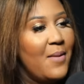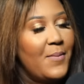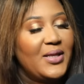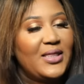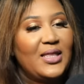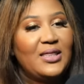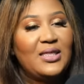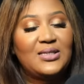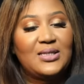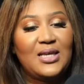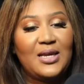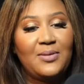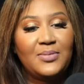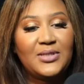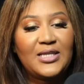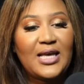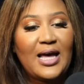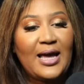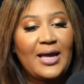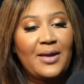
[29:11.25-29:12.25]
But at the
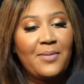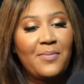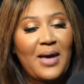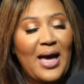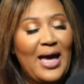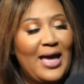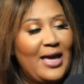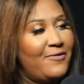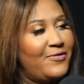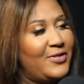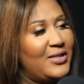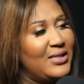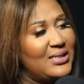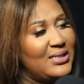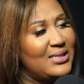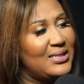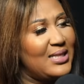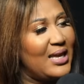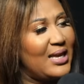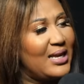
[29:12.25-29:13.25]
same time, I have
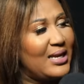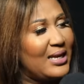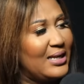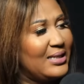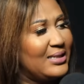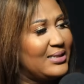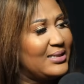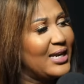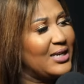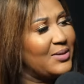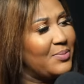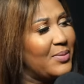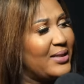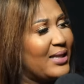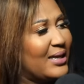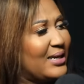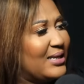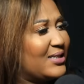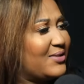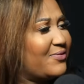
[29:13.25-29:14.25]
this thing inside me
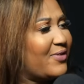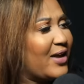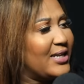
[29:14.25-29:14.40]
that is